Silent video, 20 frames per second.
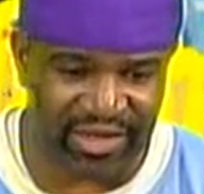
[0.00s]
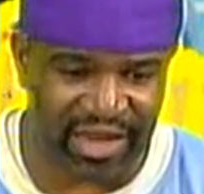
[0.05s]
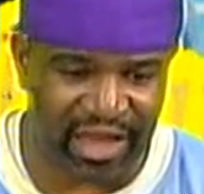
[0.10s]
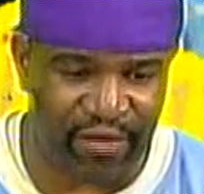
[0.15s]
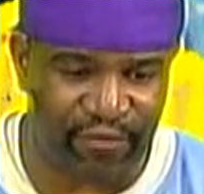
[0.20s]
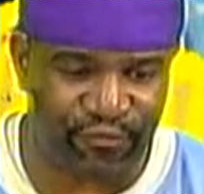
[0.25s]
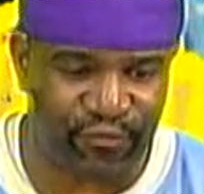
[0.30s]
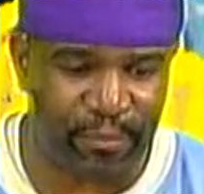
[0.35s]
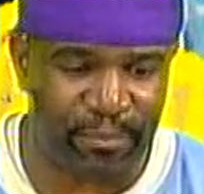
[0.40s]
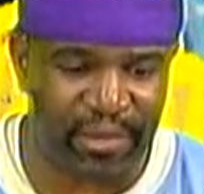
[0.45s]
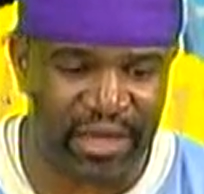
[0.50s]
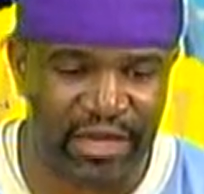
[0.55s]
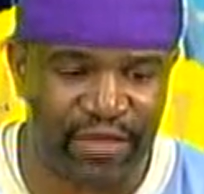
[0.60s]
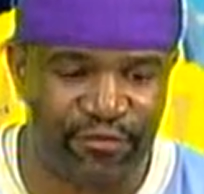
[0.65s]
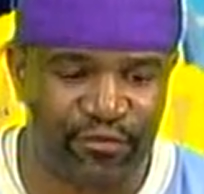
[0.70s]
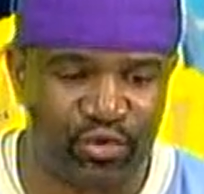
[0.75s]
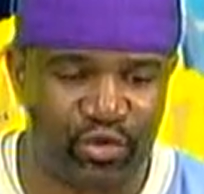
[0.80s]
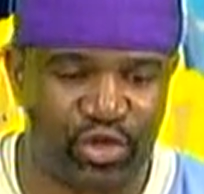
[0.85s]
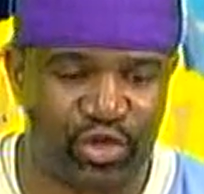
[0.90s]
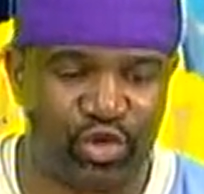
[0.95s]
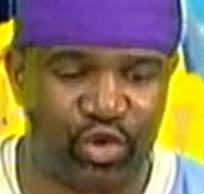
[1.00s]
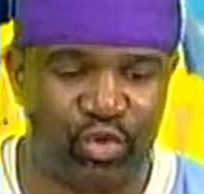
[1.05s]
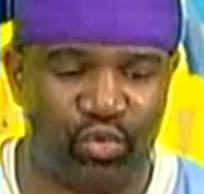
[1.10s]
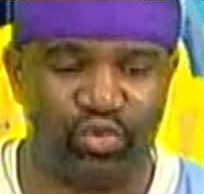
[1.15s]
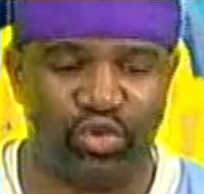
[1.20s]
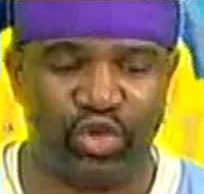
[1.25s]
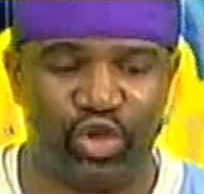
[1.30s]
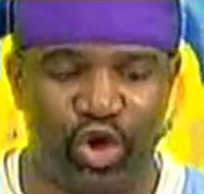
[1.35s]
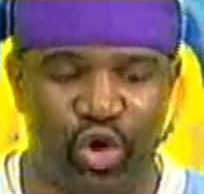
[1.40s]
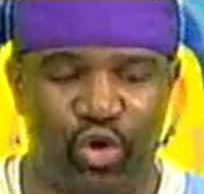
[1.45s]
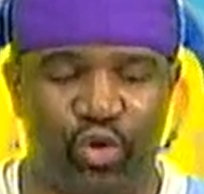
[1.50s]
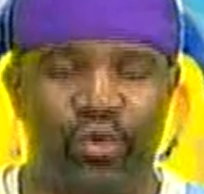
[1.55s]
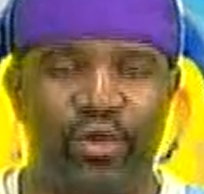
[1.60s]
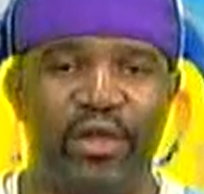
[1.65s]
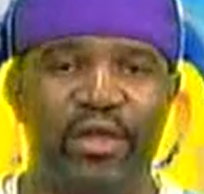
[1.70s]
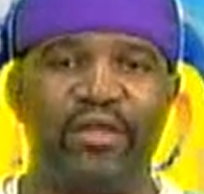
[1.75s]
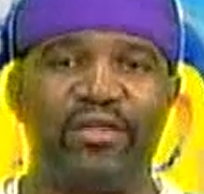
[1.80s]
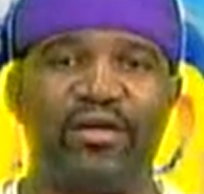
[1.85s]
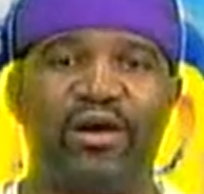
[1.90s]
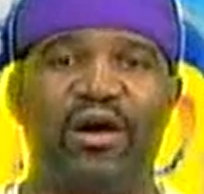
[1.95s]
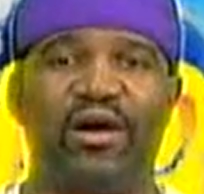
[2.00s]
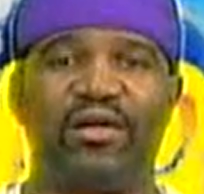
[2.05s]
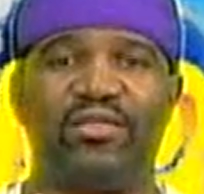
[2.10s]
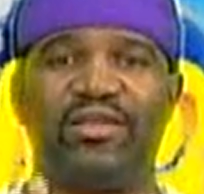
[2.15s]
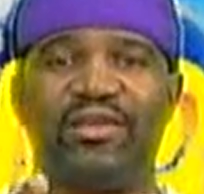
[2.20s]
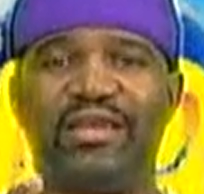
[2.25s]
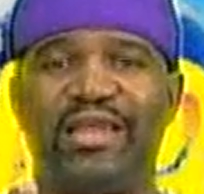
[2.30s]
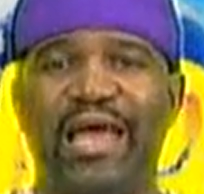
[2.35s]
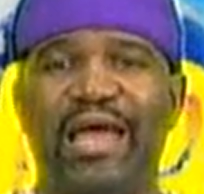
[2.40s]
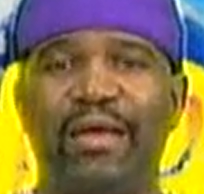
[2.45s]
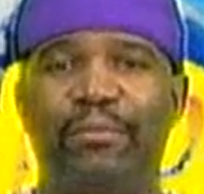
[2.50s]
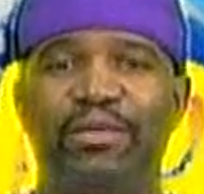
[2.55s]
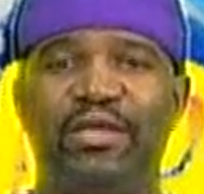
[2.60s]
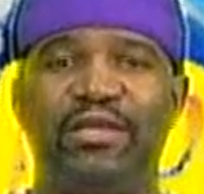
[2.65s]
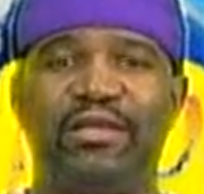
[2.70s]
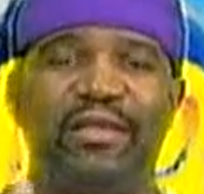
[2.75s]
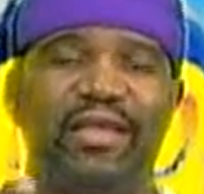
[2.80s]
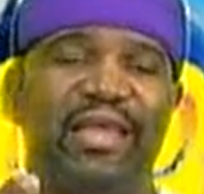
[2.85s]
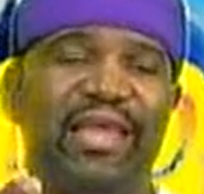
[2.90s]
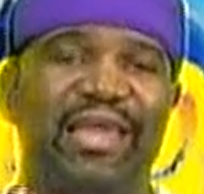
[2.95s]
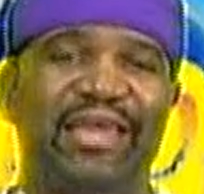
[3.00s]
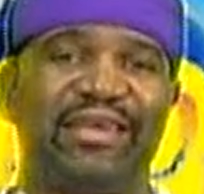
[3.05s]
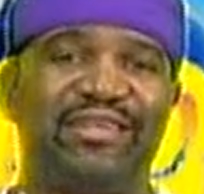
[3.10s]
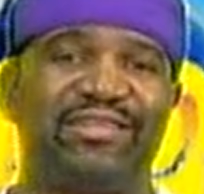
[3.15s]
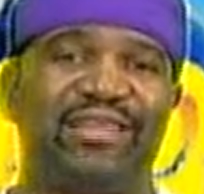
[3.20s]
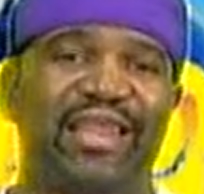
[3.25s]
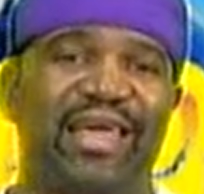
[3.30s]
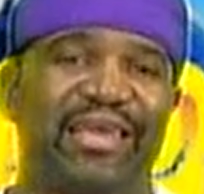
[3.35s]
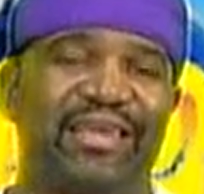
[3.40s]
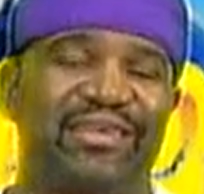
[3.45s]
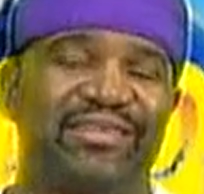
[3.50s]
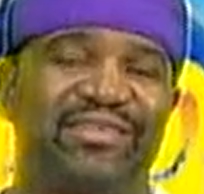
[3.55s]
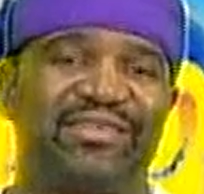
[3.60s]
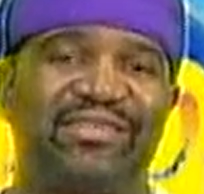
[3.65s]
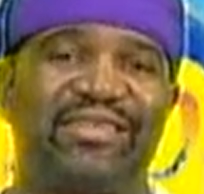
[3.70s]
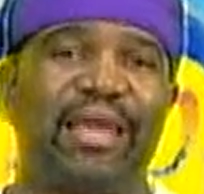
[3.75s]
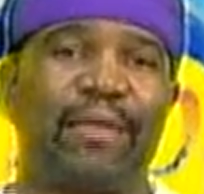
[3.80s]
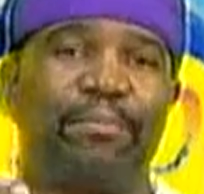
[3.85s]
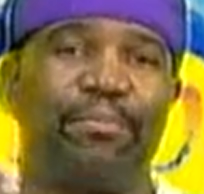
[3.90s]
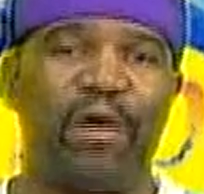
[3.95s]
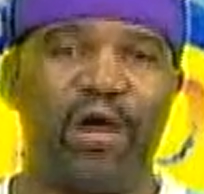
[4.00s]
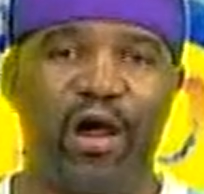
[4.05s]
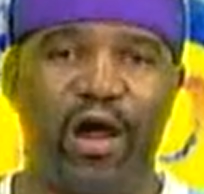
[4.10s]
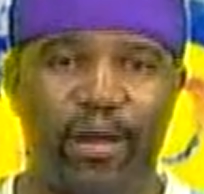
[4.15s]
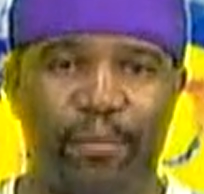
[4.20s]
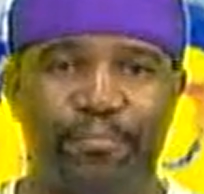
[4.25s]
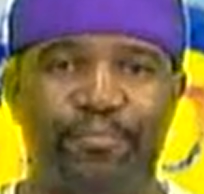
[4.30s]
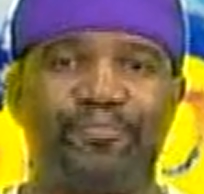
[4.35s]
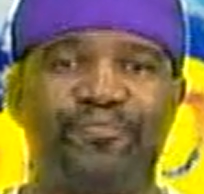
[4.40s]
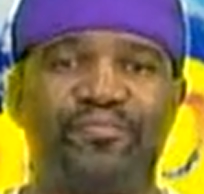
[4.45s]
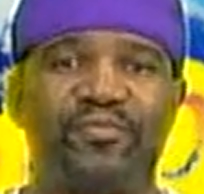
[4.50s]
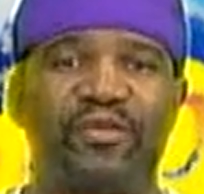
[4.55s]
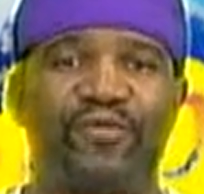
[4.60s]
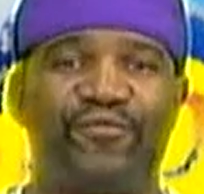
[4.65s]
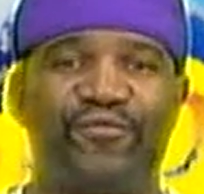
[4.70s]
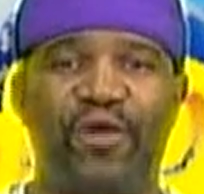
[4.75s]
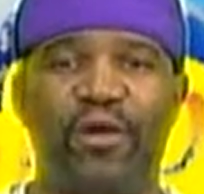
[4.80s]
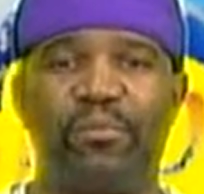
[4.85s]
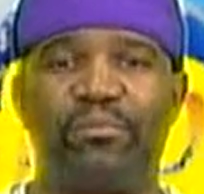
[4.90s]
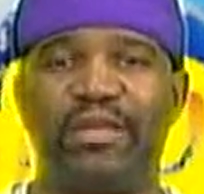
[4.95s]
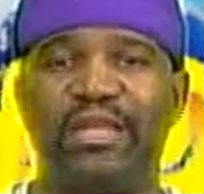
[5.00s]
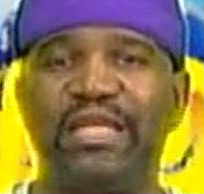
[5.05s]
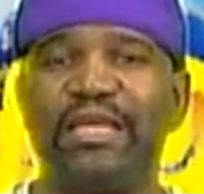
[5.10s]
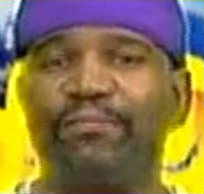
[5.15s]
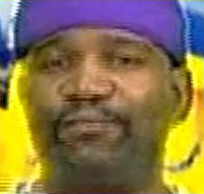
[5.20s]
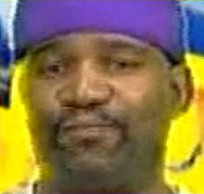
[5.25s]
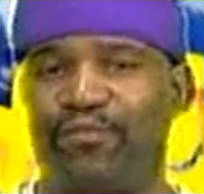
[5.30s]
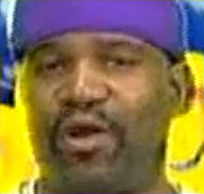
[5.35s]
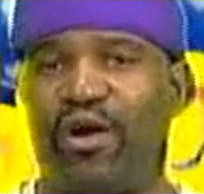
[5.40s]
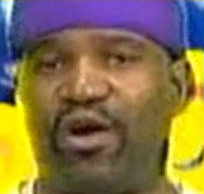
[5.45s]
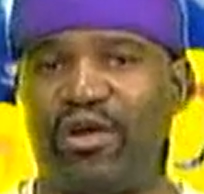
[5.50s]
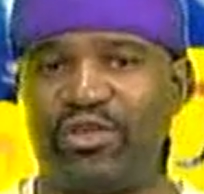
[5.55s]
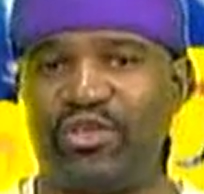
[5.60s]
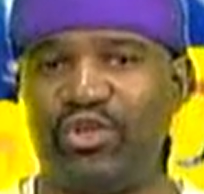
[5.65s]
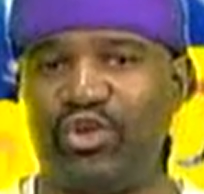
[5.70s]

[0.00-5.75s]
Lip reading: Now, for many of you that don't know, the Nabi is like a step up from Leapfrog.